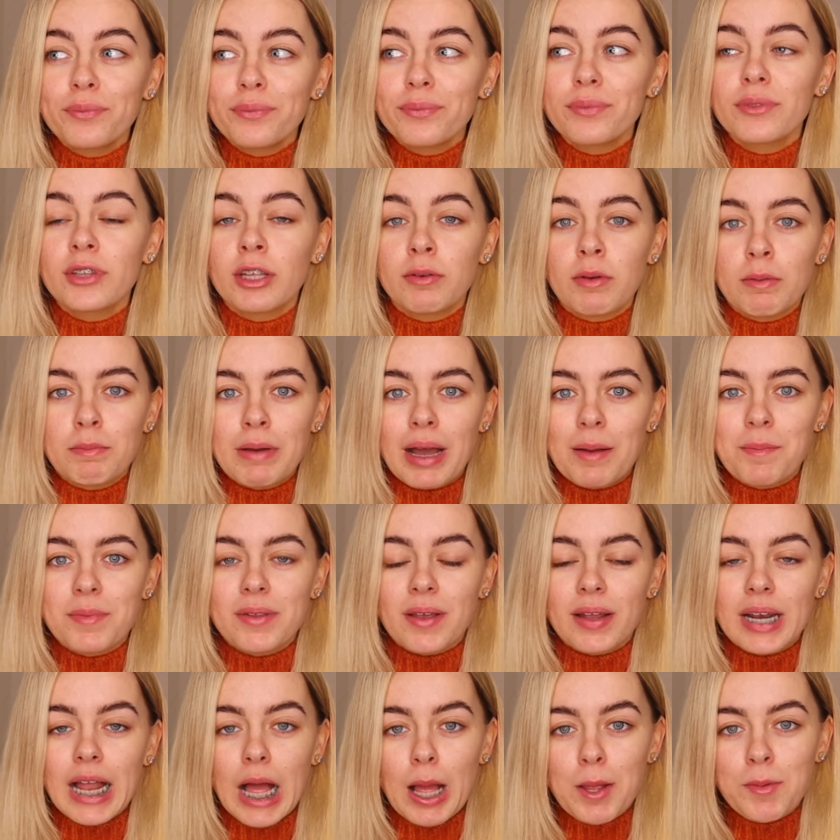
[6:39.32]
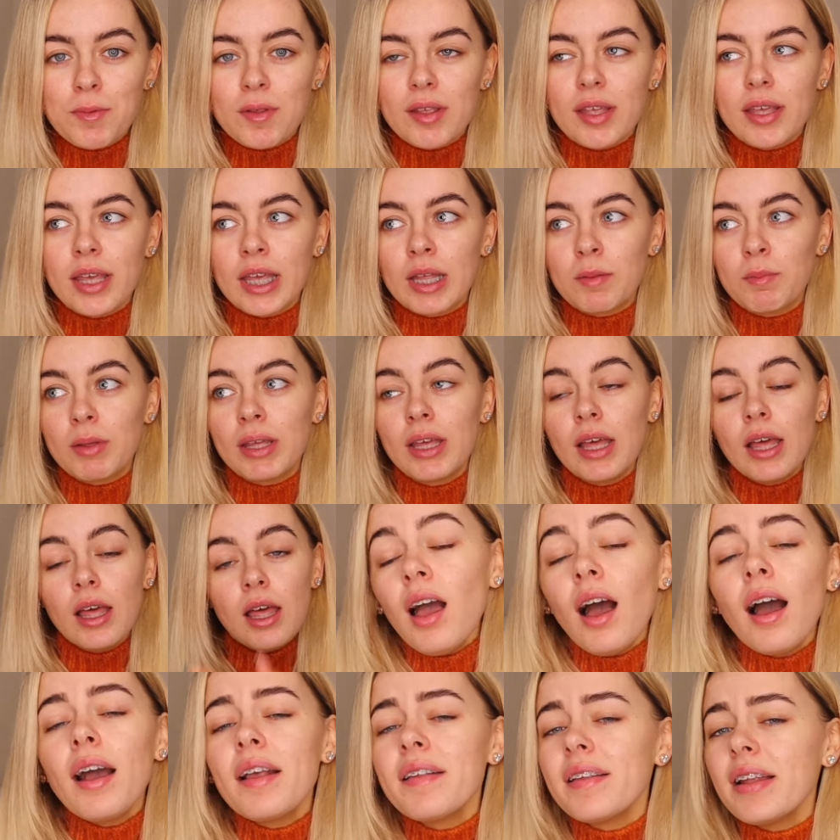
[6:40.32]
no, my mom's gonna absolutely kill me.
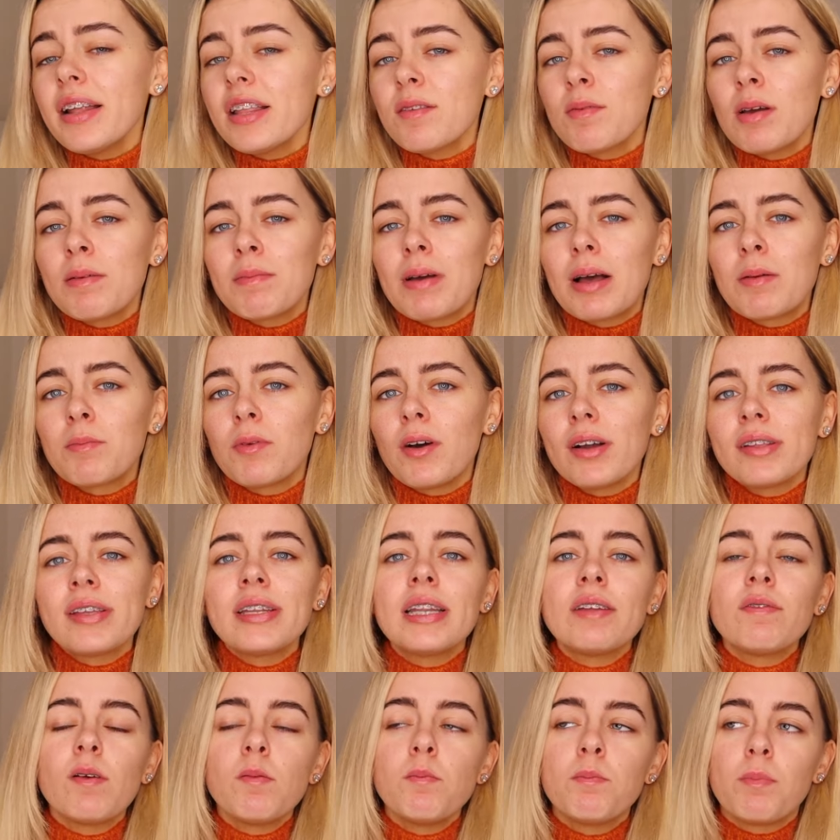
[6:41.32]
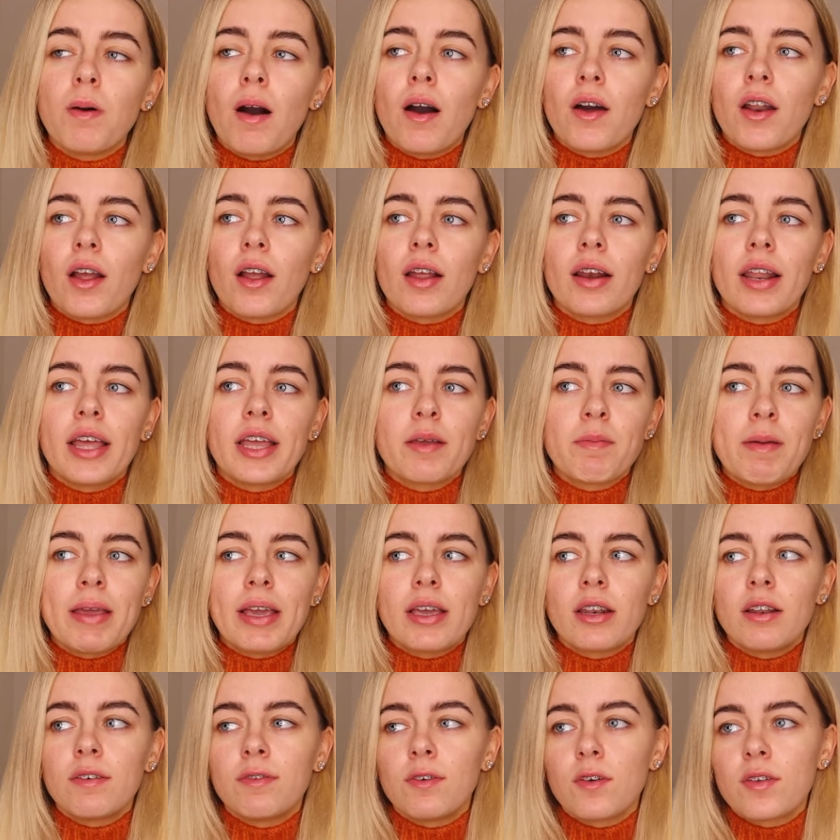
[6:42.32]
I said it to my mom, but I didn't even bother like
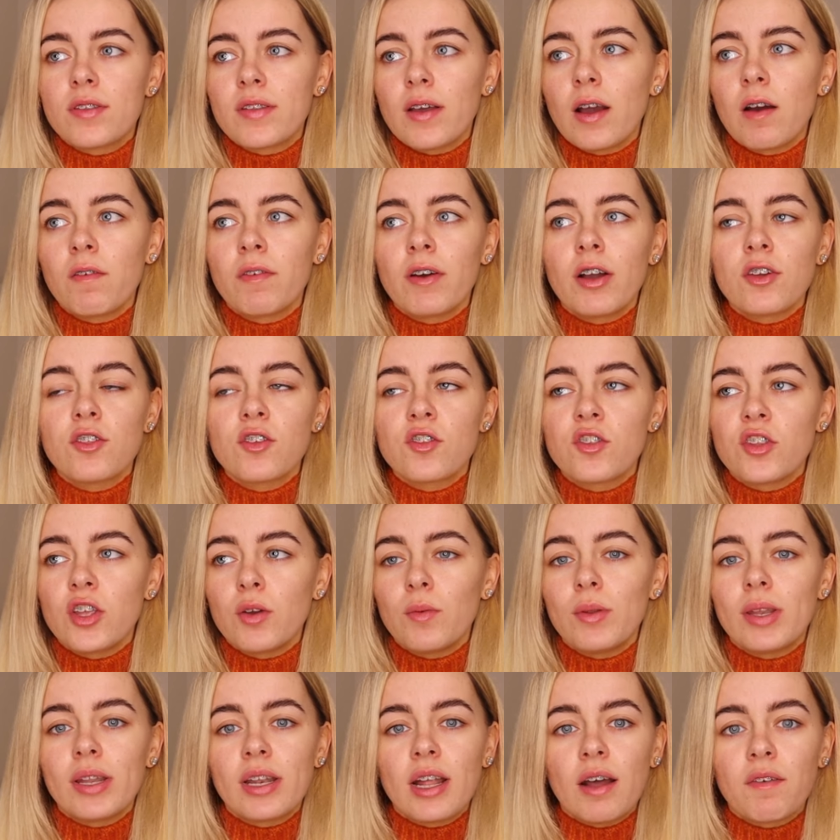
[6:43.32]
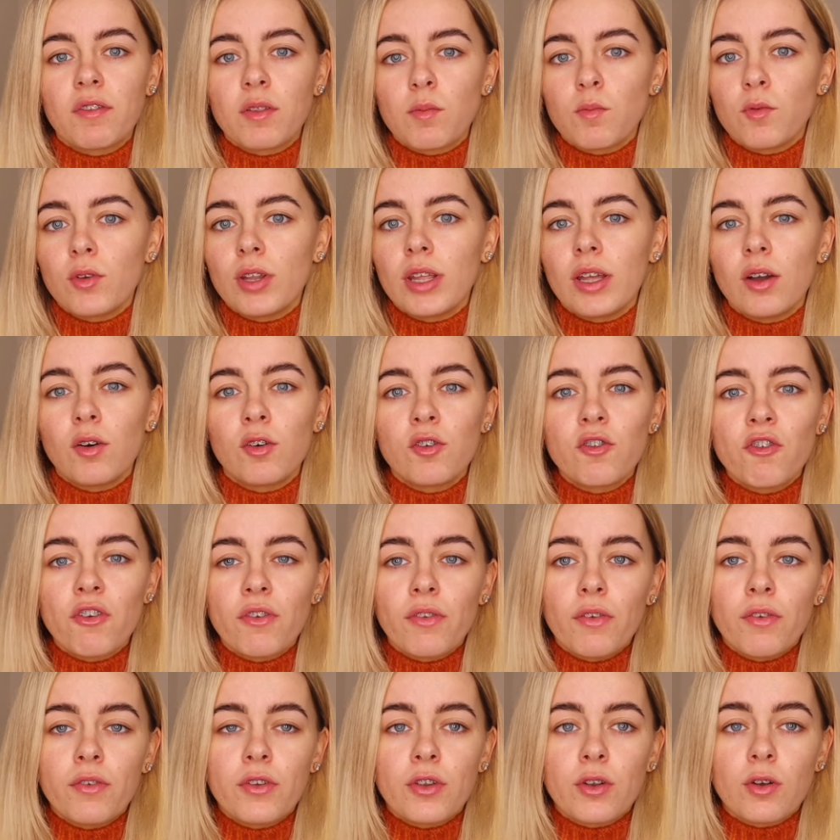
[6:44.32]
making a fuss out of it. I just knew we didn't have the money.
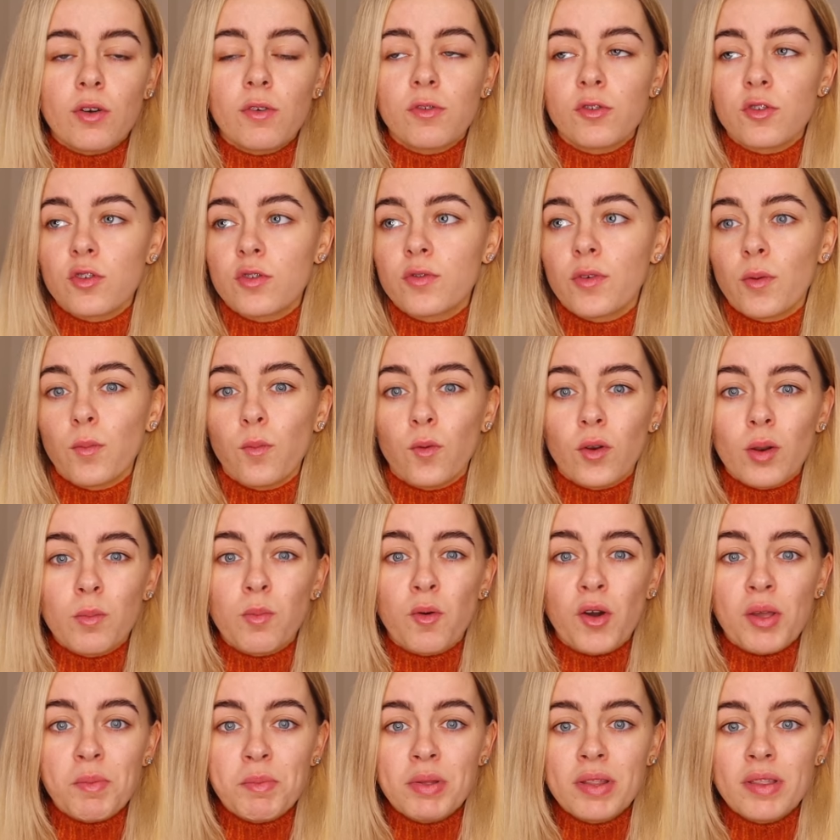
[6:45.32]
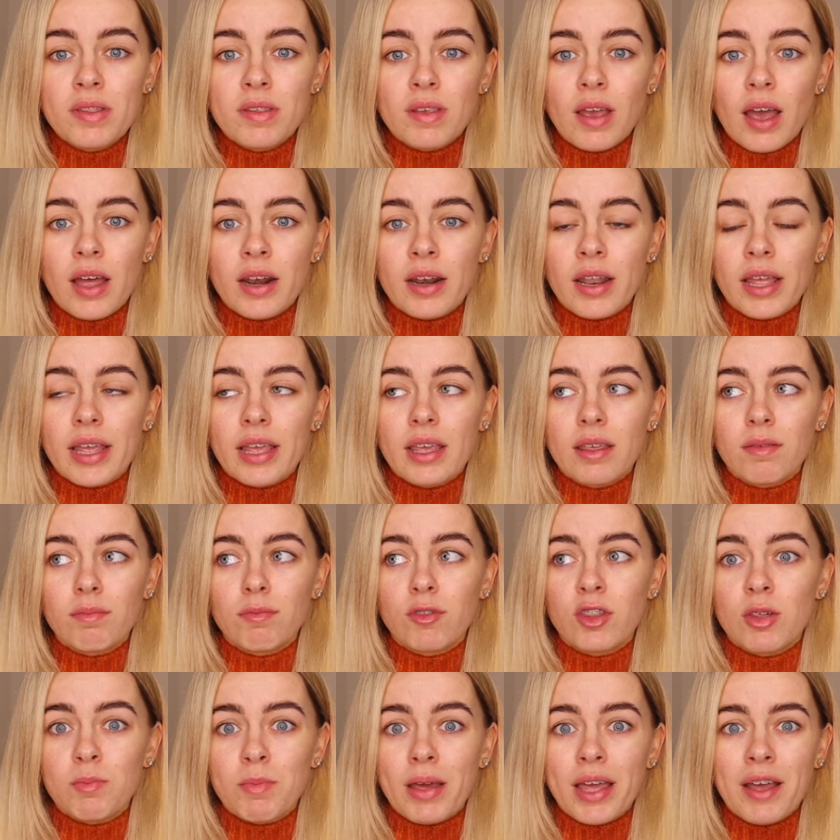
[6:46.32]
€150 for just for one appointment, and like
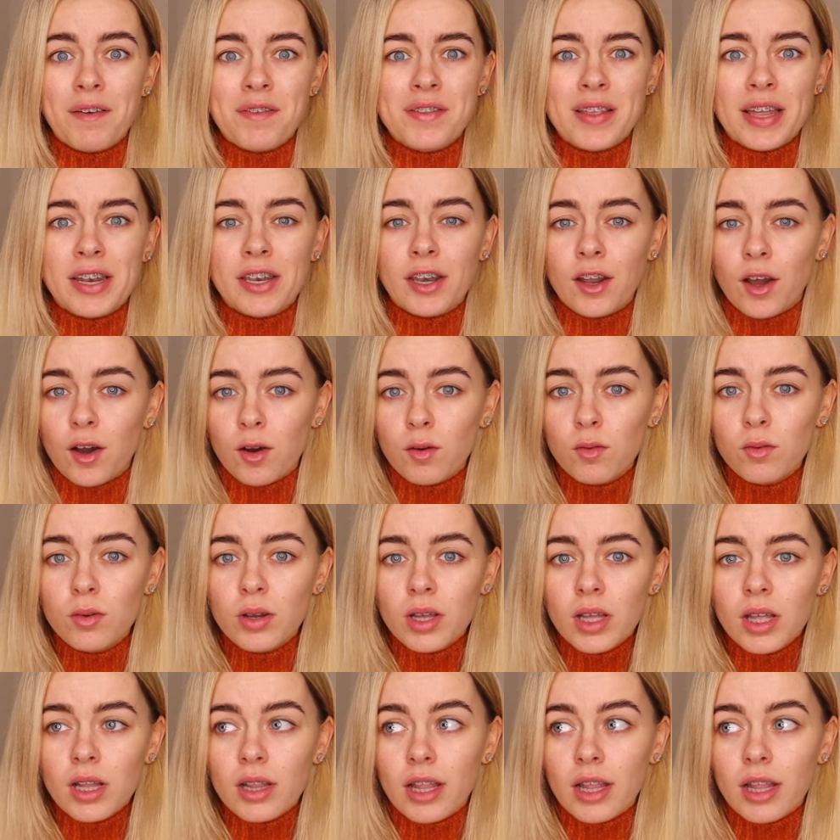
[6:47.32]
she may have said no.